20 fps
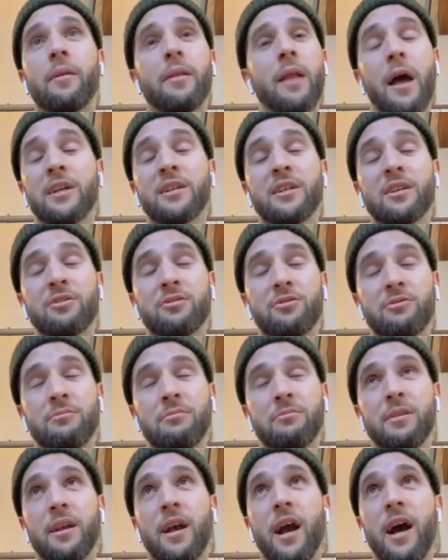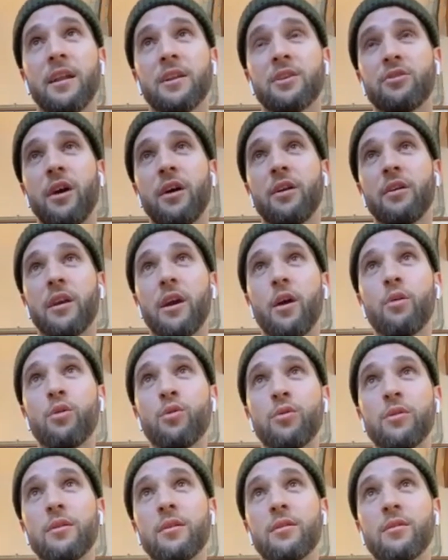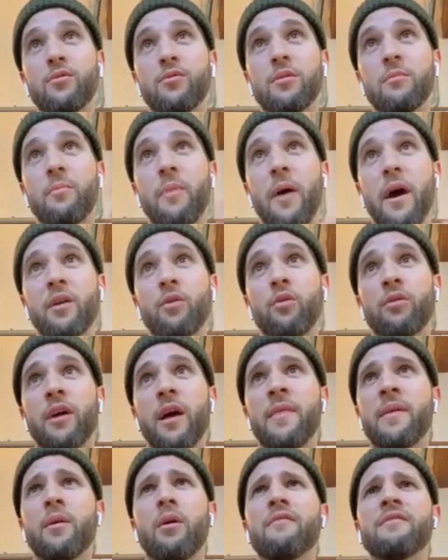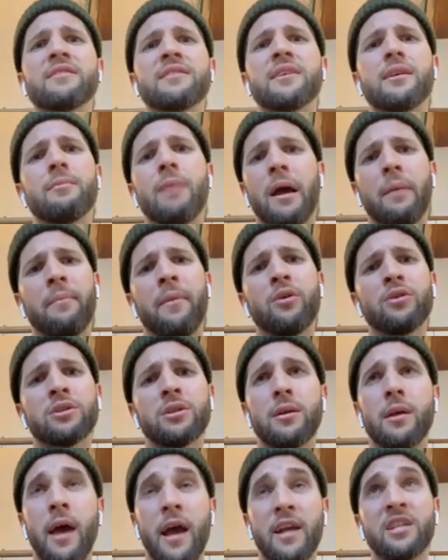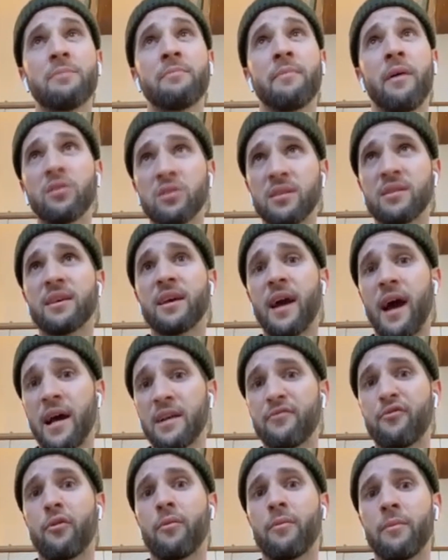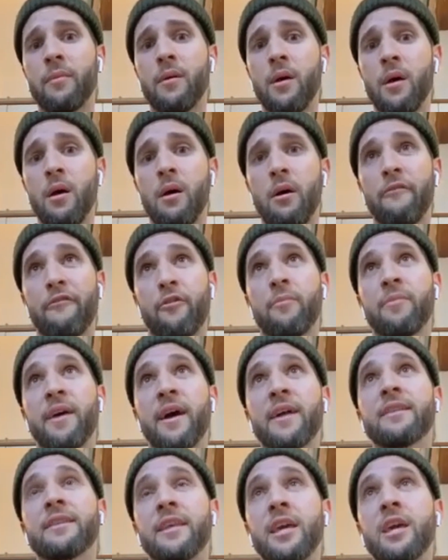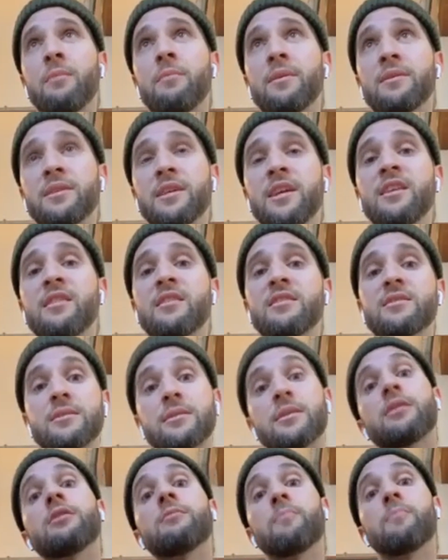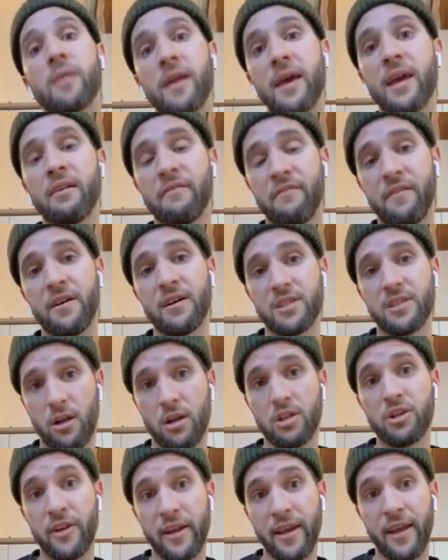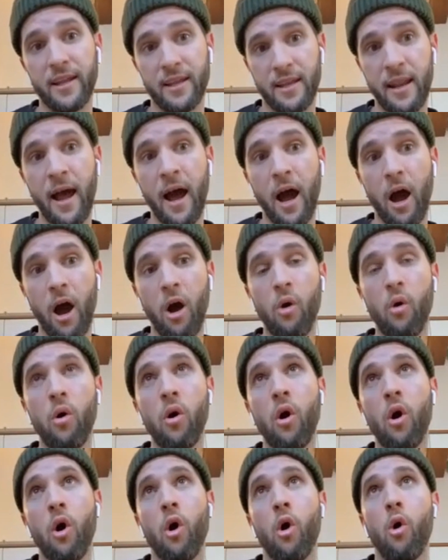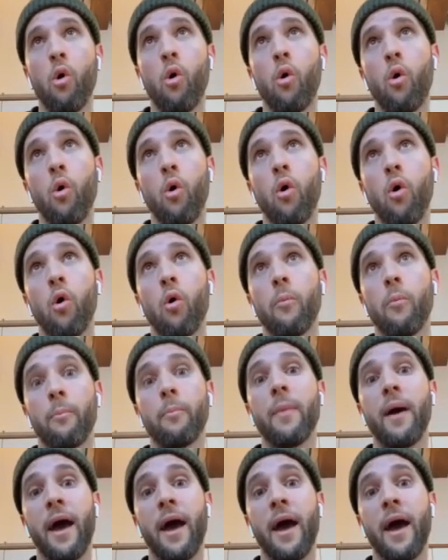actually kind of trying to go through the batting order, and then obviously like most of the guys from that team is either still playing first class cricket now, or